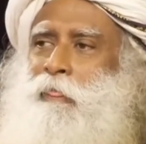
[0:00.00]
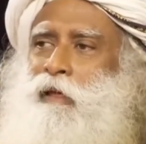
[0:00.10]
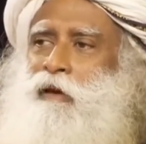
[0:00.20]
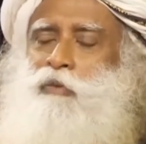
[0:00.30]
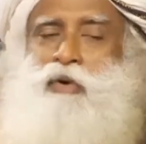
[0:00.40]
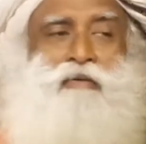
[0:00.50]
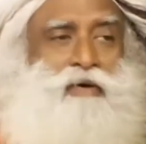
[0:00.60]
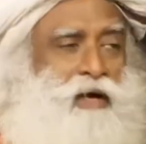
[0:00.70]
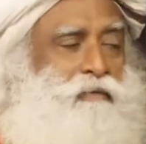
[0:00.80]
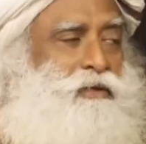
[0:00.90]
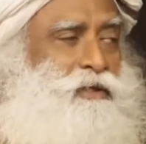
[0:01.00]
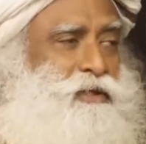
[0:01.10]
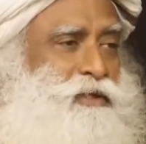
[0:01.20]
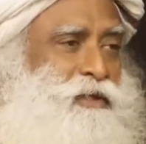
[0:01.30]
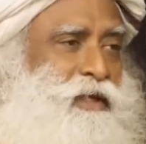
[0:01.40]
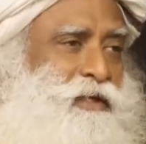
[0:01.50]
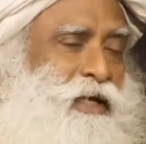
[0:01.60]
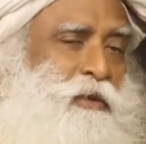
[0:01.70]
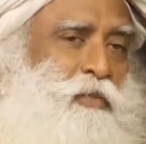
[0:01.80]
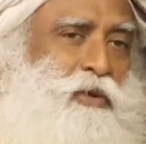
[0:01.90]
we have covered this in the
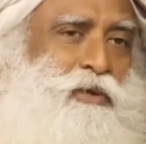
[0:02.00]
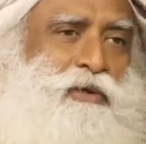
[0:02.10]
death book